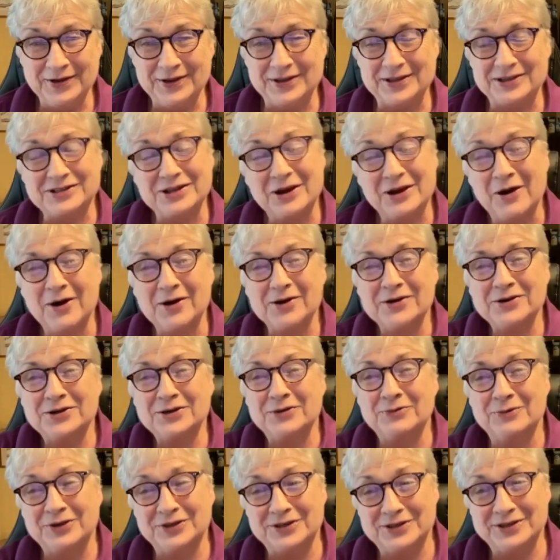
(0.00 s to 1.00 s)
It's hard
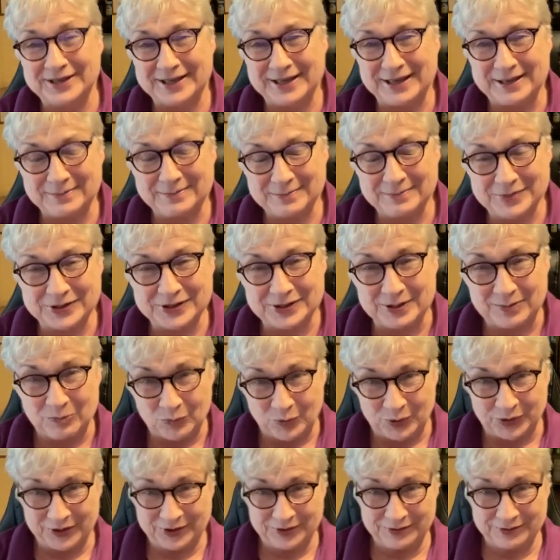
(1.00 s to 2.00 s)
to redeem
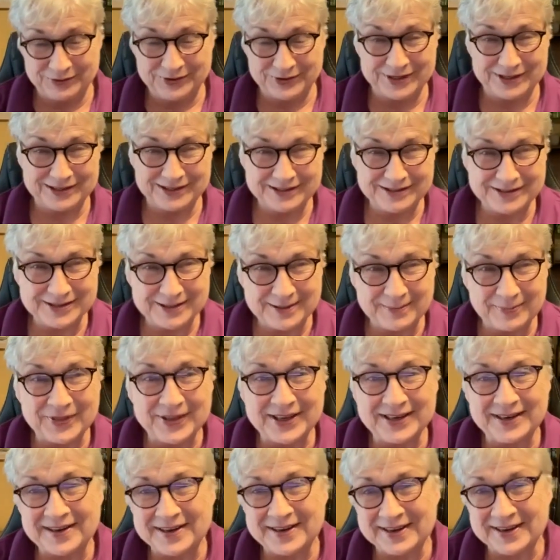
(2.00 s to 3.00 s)
someone who does
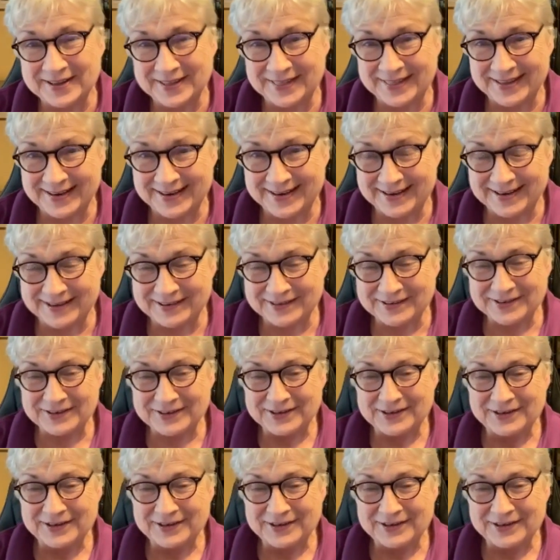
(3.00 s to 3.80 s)
something like that,